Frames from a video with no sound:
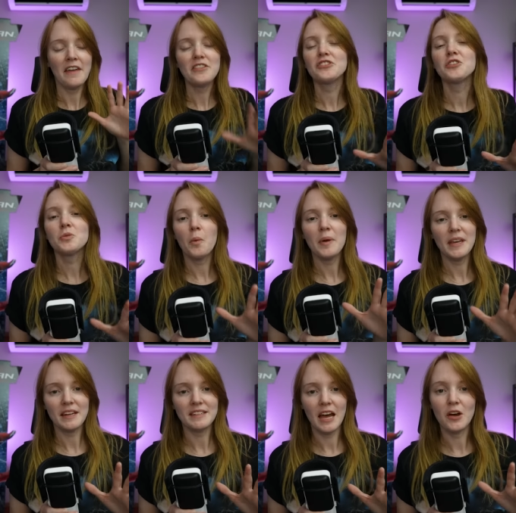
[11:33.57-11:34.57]
And this is when we
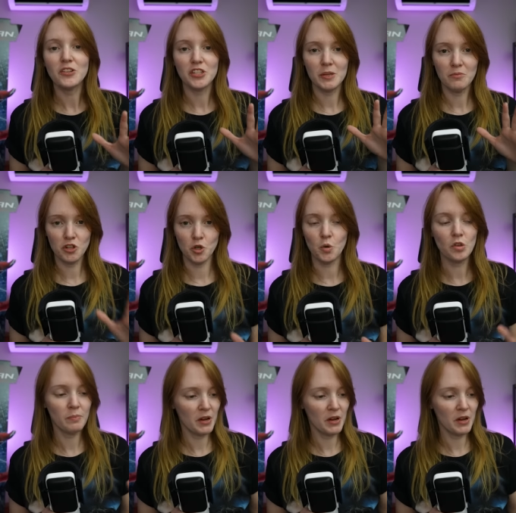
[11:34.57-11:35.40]
get down to some truth,